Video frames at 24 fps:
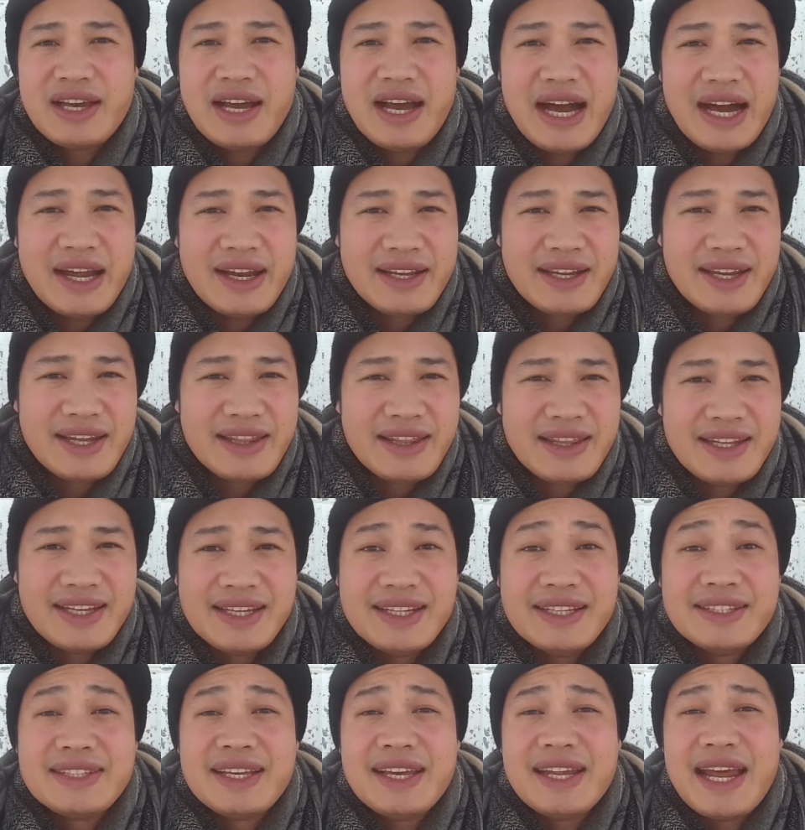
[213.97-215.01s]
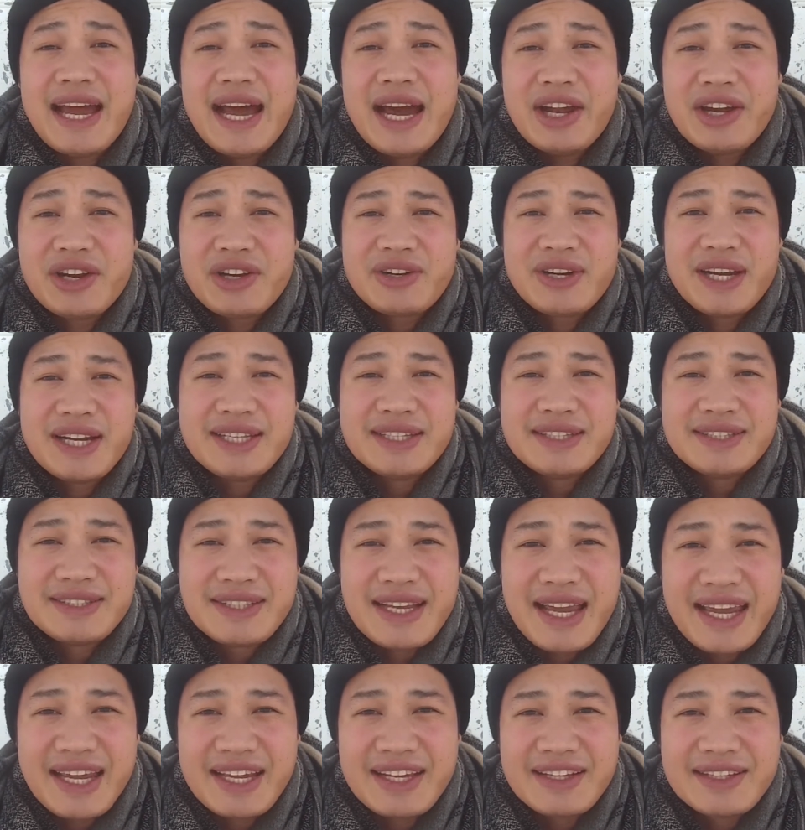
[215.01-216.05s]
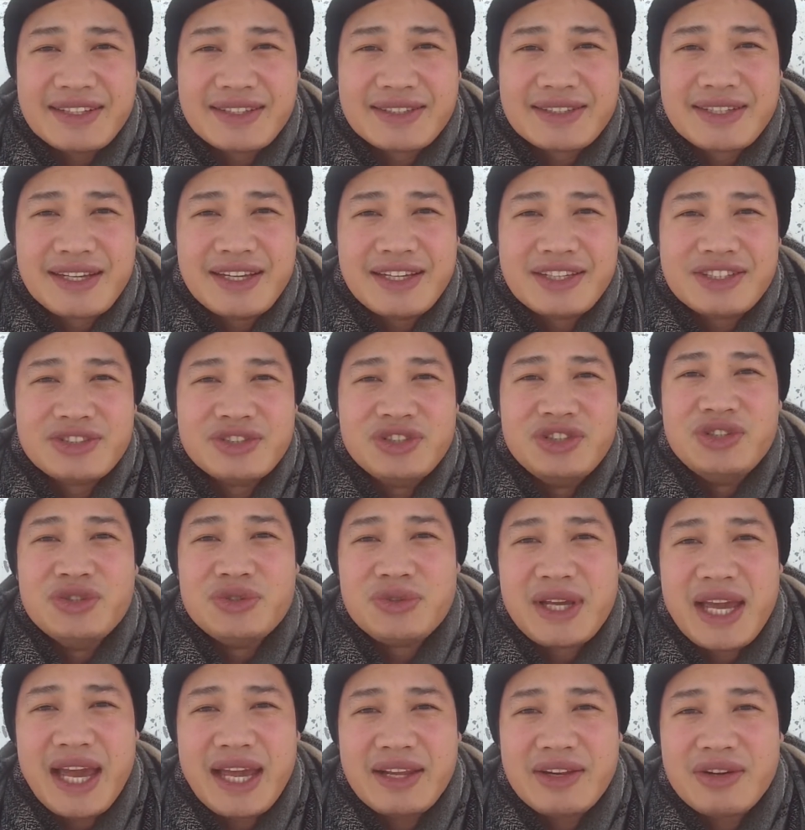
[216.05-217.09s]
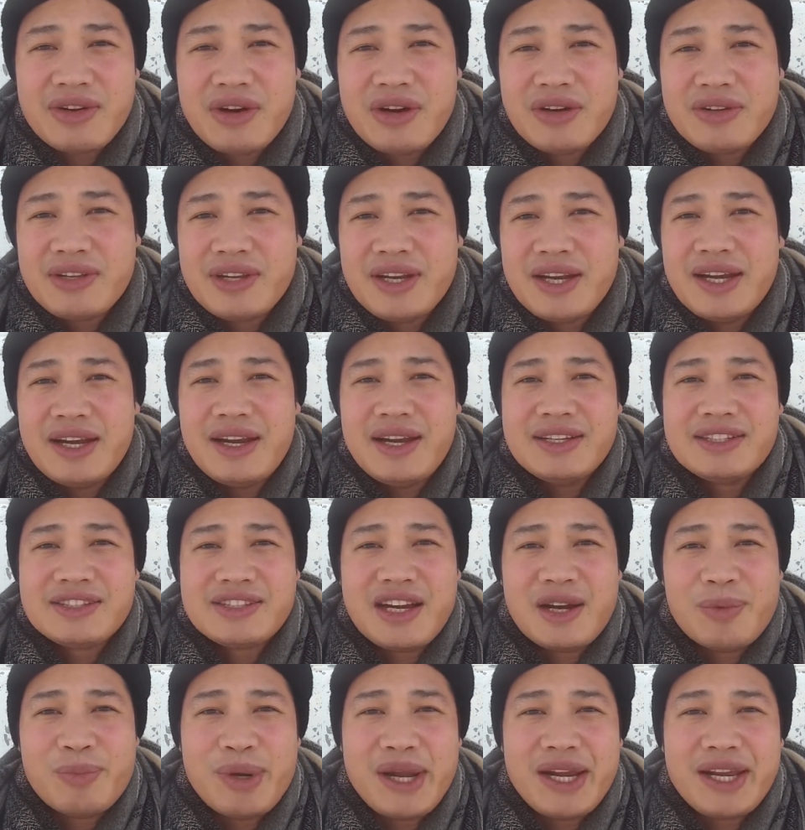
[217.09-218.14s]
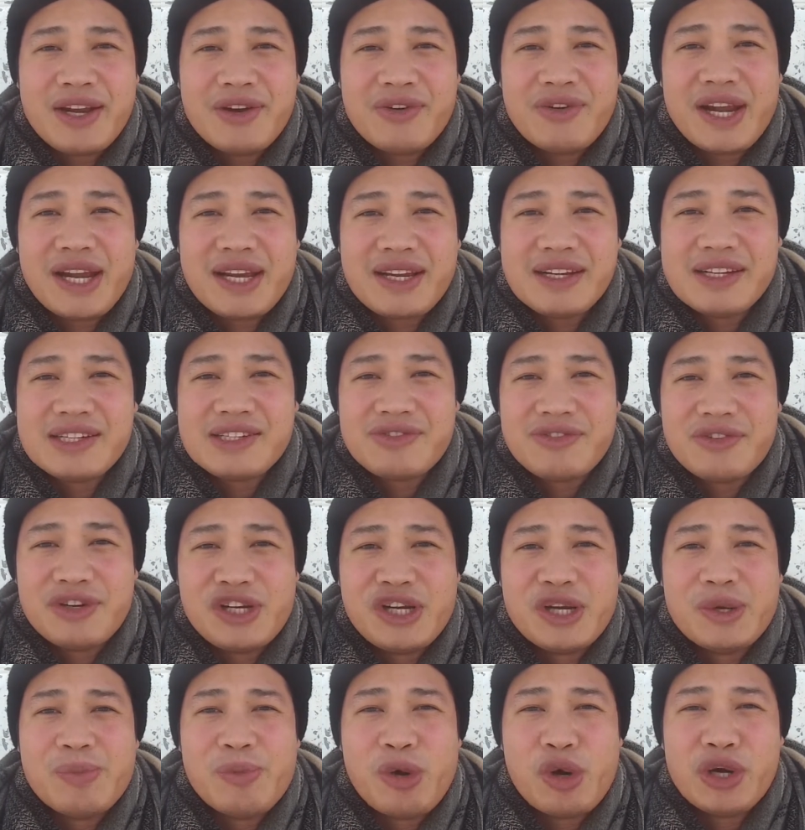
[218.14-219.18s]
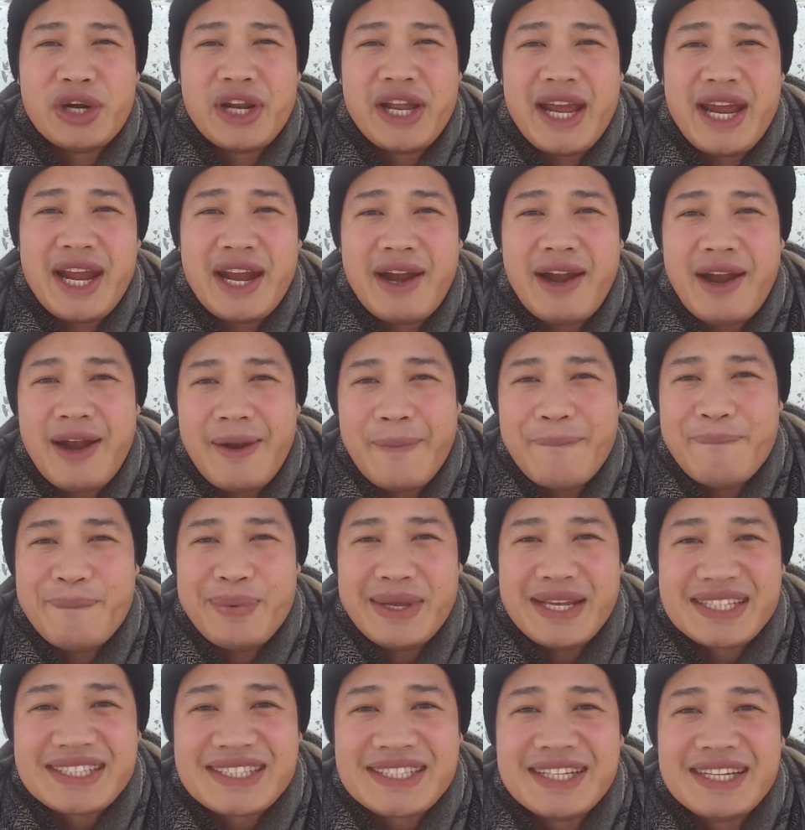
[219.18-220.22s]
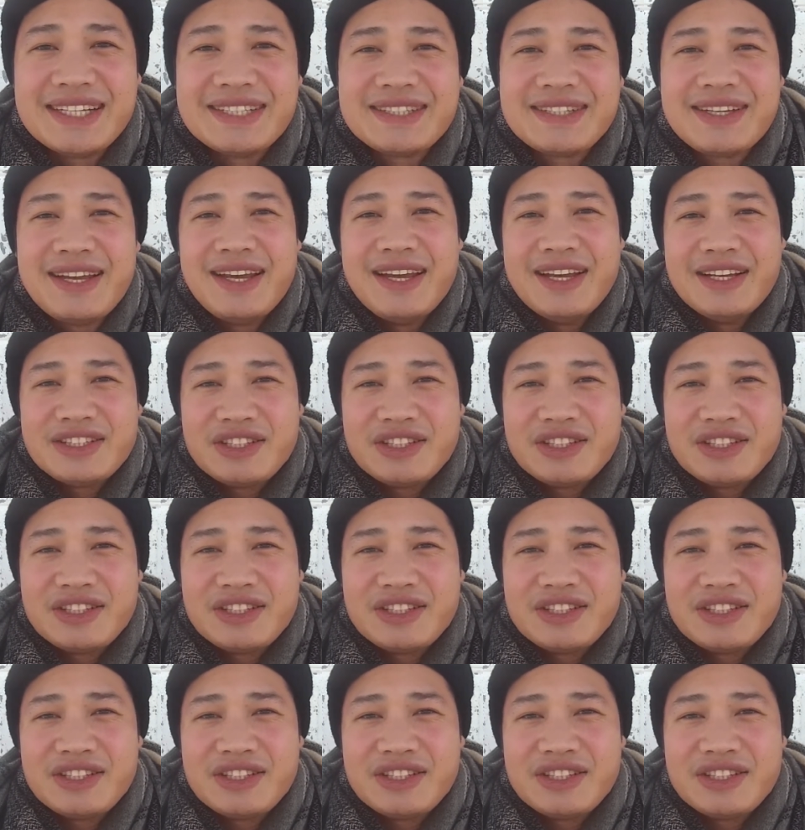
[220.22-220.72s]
how to get leads, and how to create sales so you can go out there and start breaking records for your Modere business.